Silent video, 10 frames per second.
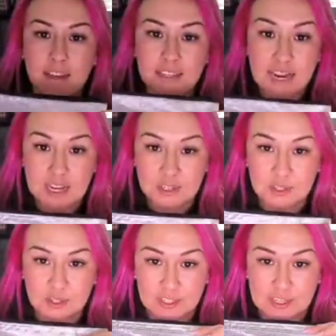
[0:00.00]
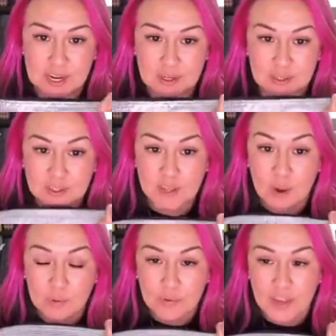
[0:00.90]
testers in there. So
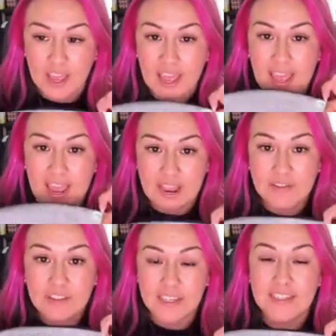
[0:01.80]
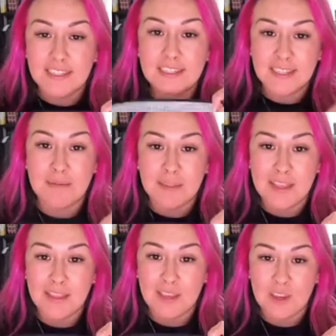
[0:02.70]
if this is
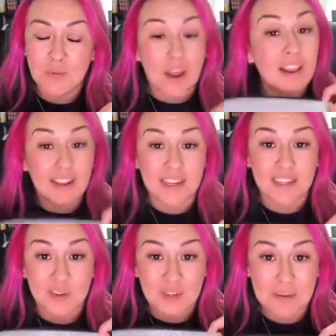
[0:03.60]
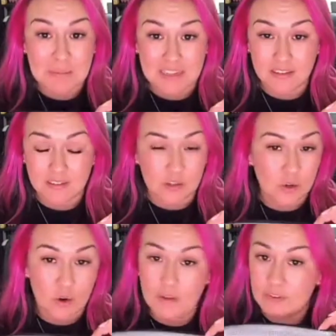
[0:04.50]
something that you want, and like I said, you keep these. You
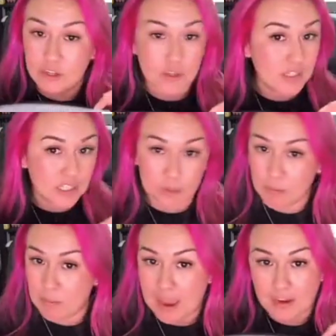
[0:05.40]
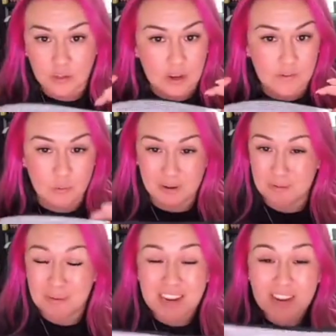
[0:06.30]
don't have to ship them back. Don't have to worry.
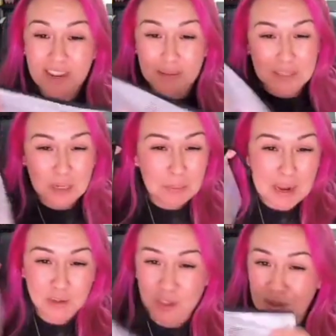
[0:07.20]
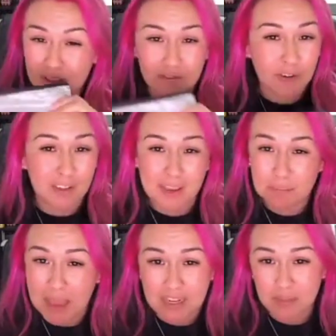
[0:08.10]
You can keep this little pouch. Use it for like
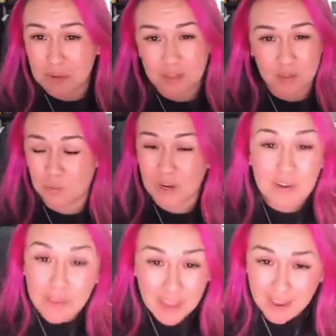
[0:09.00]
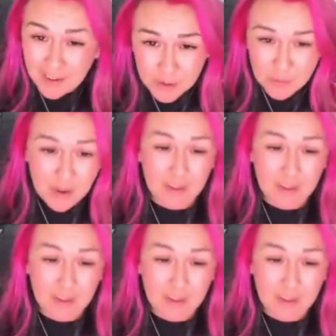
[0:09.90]
pens, pencils, whatever the heck you want.